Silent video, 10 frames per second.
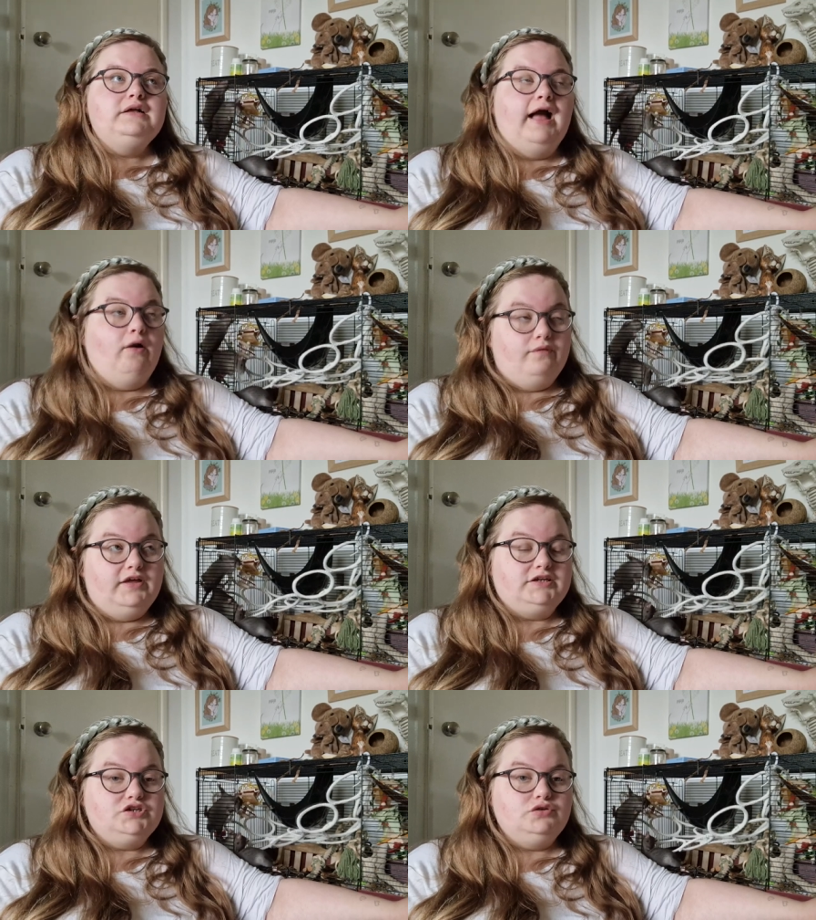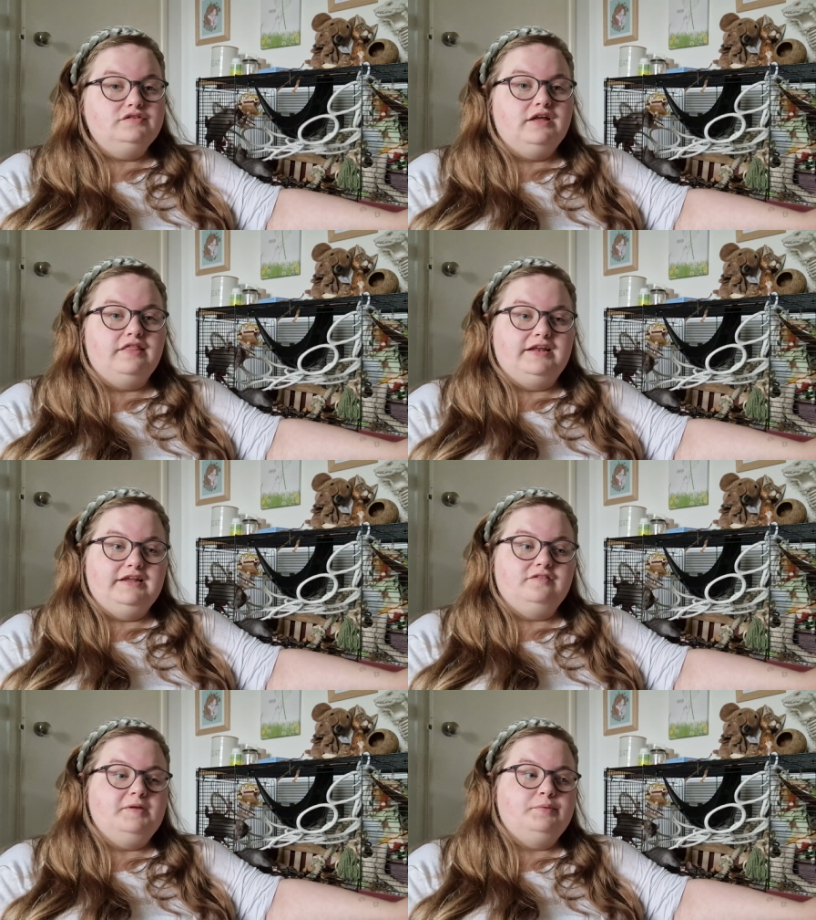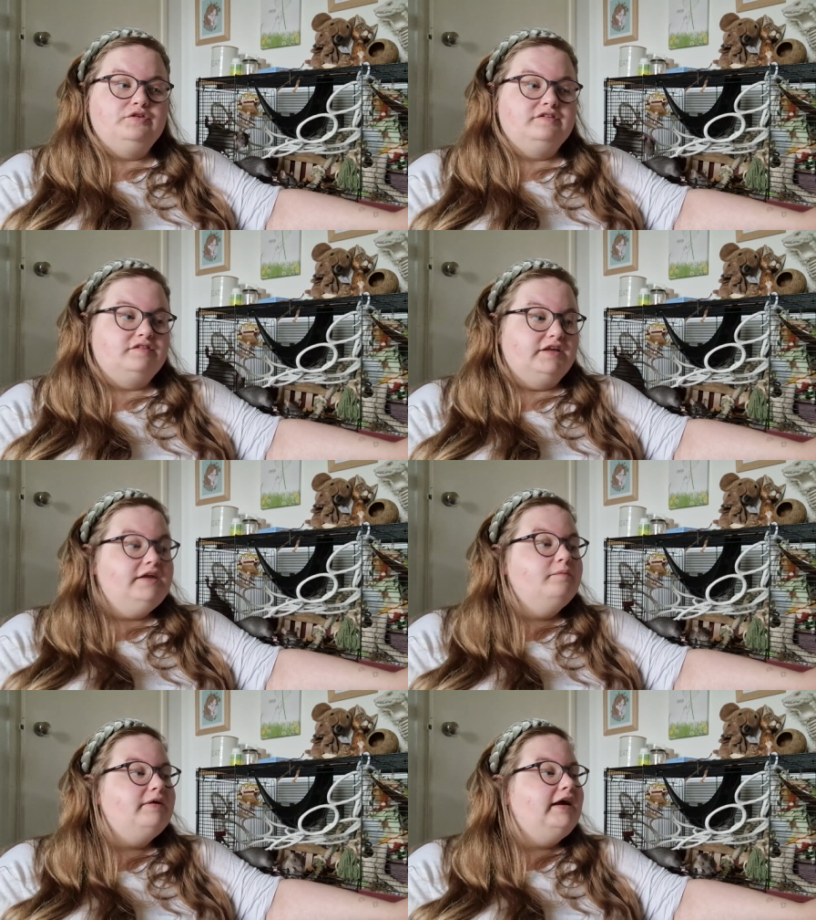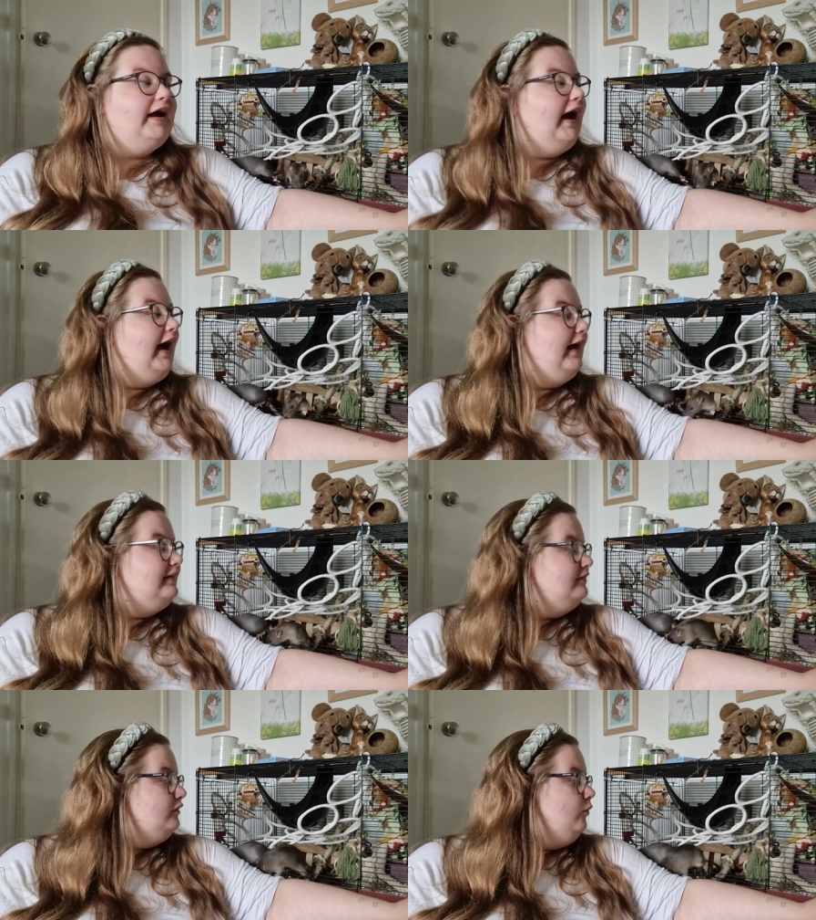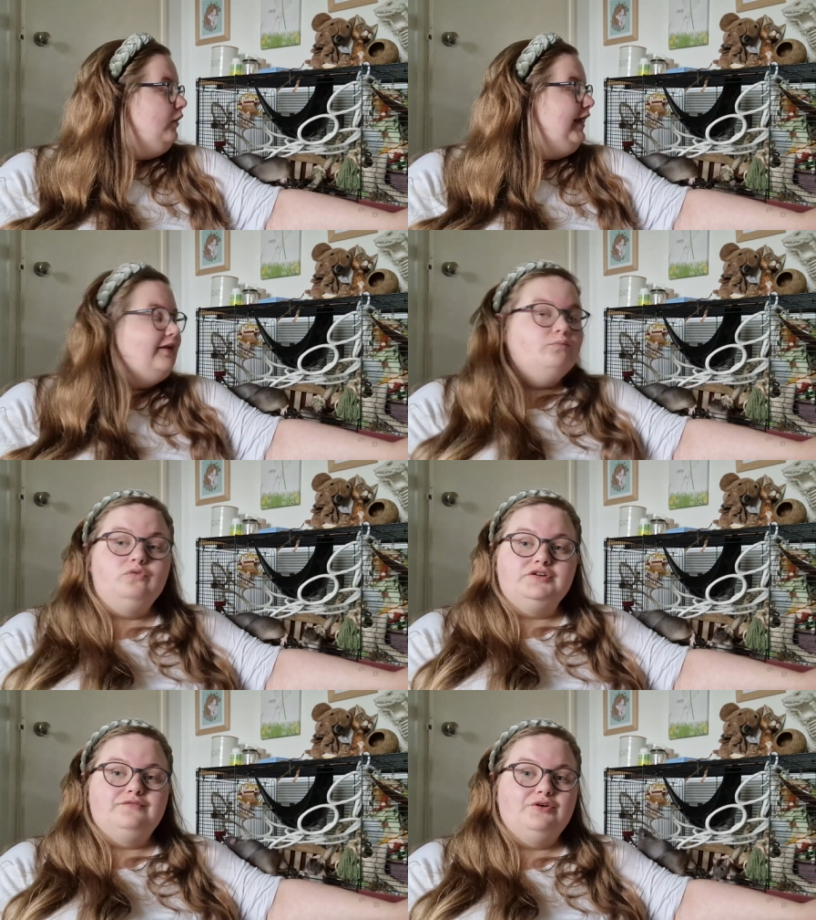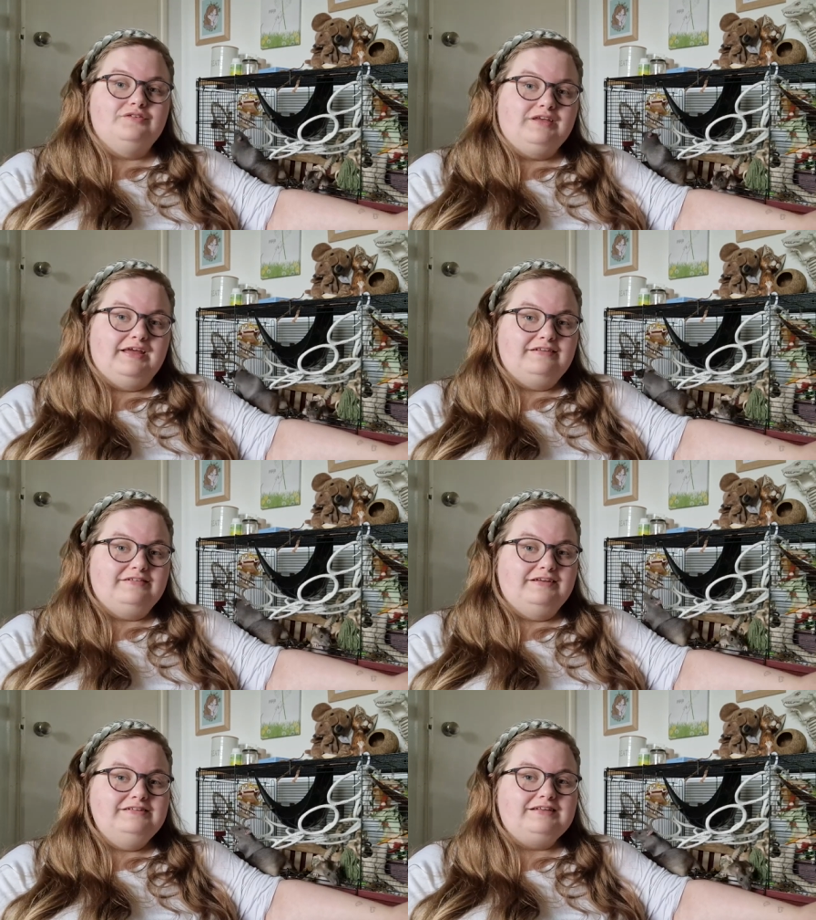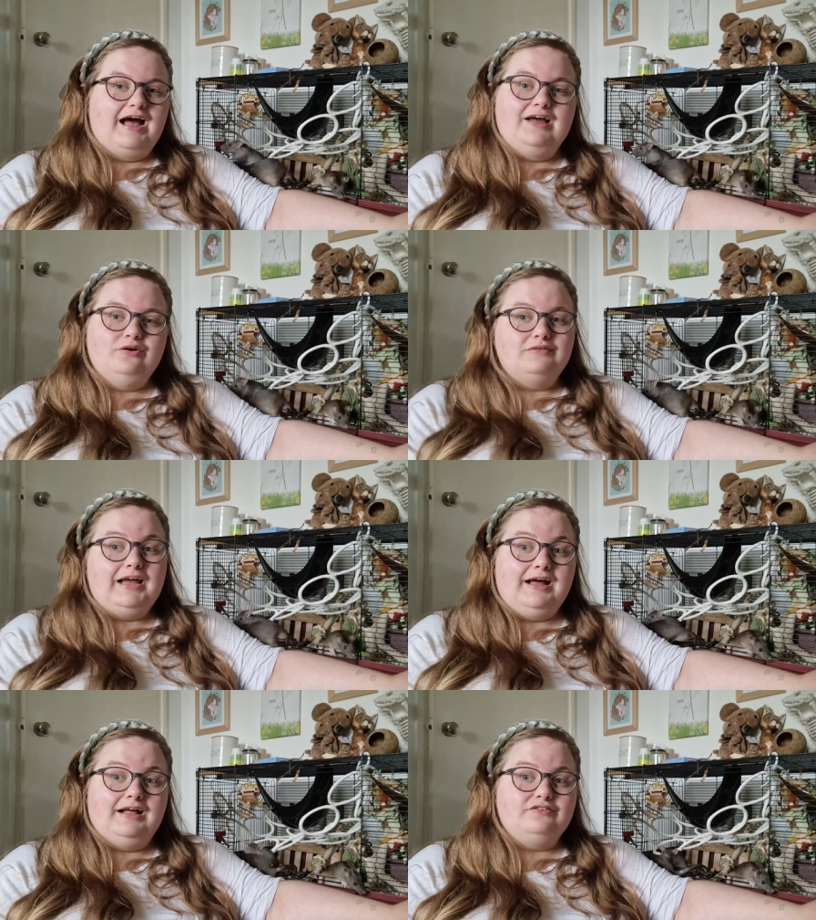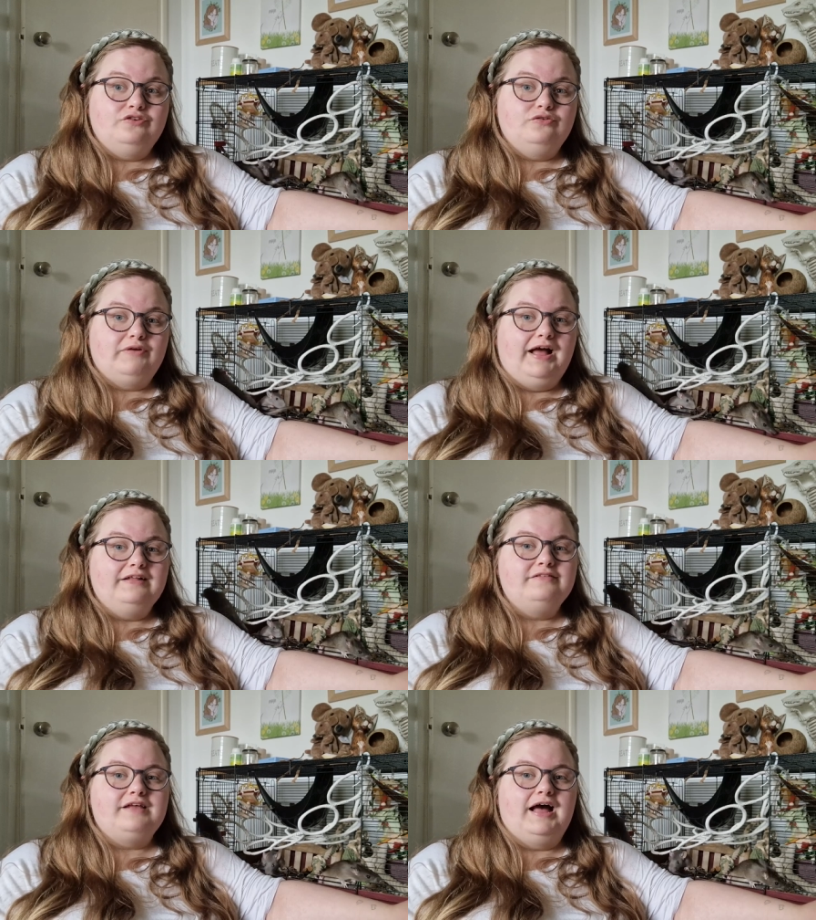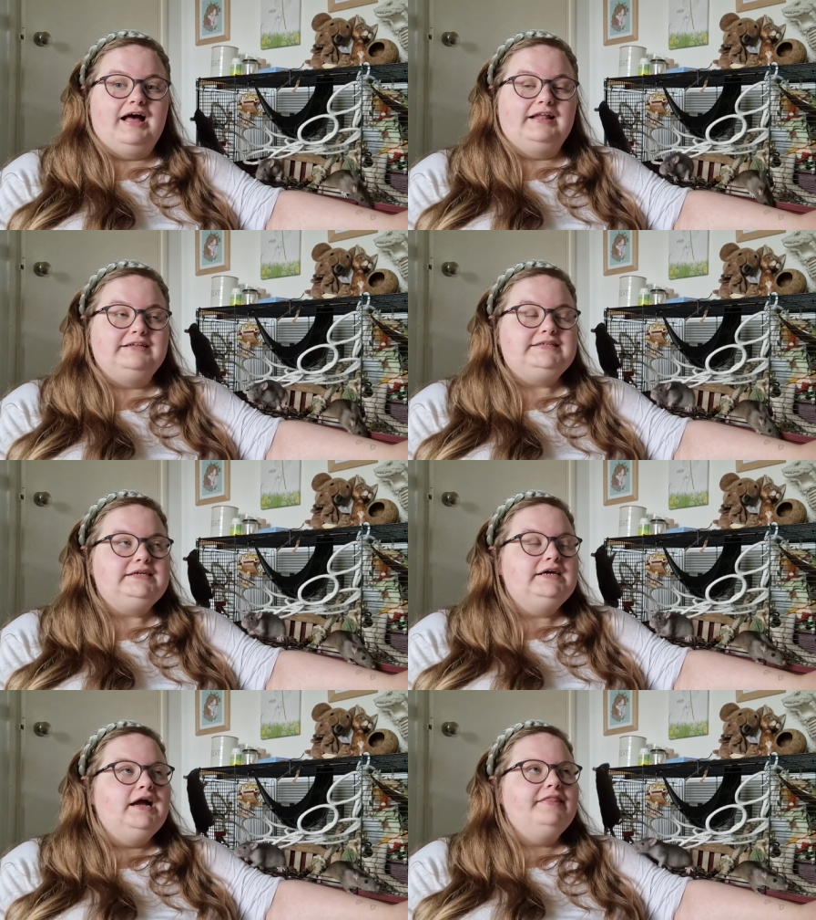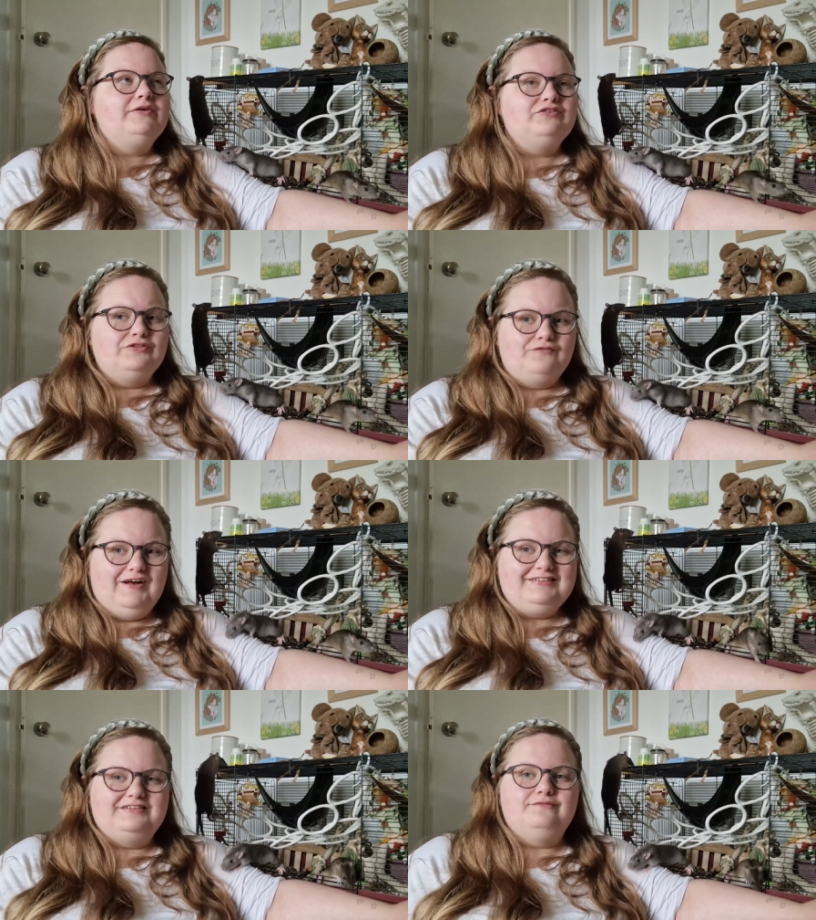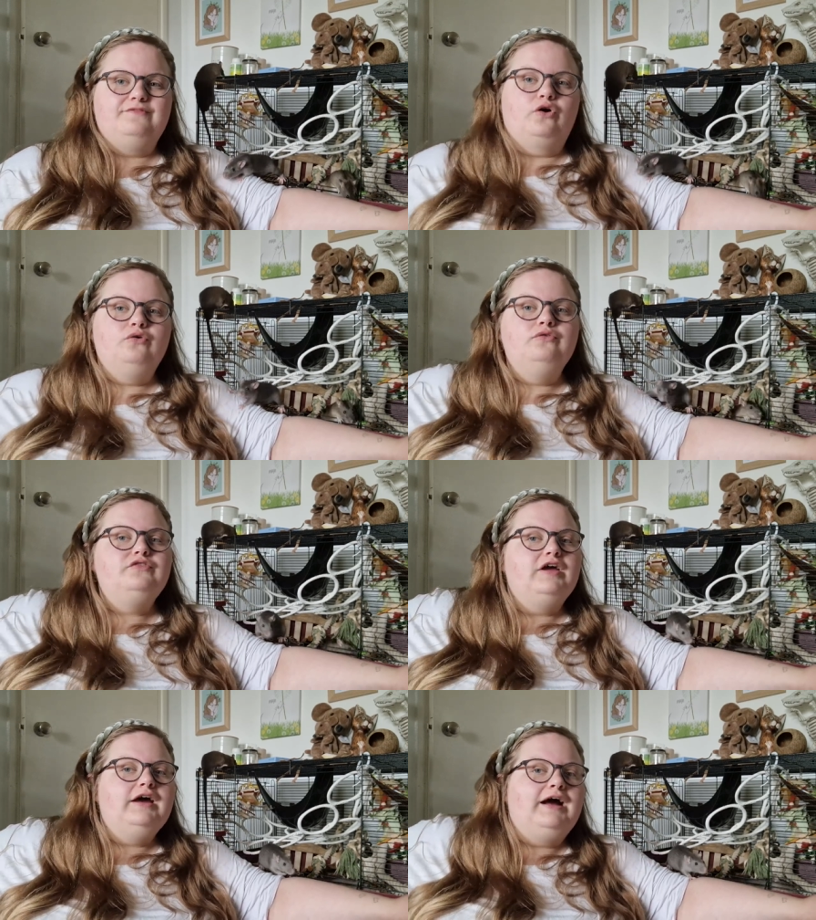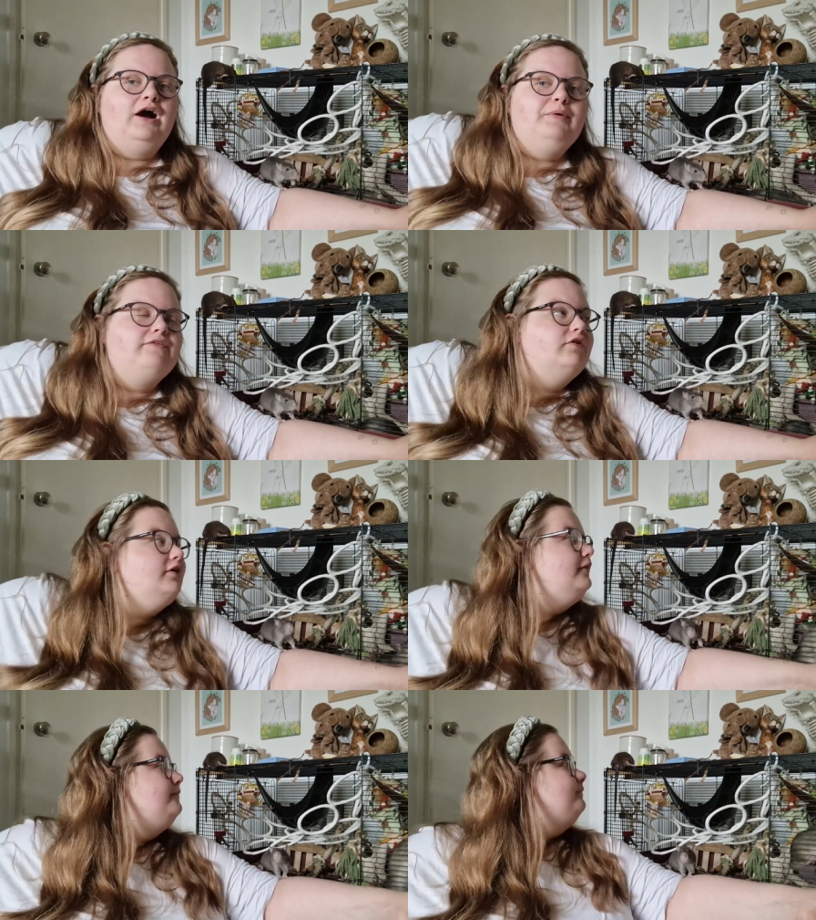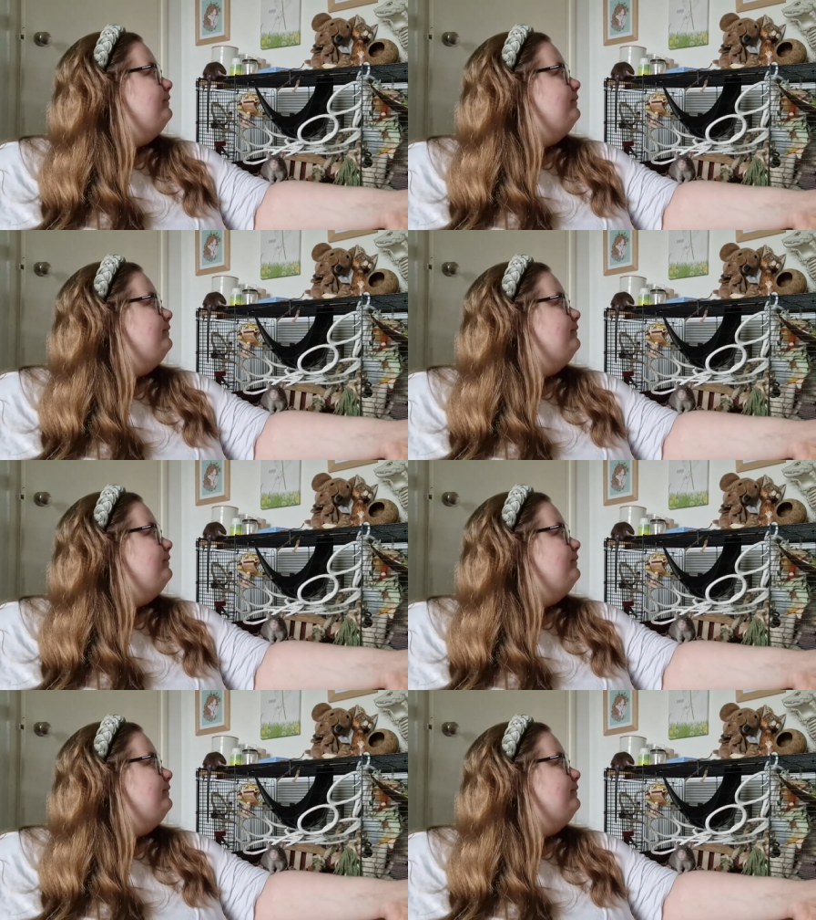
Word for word: health issues that they need to be put to sleep. And in one of those cases, I only had two rats and there was other factors involved. However,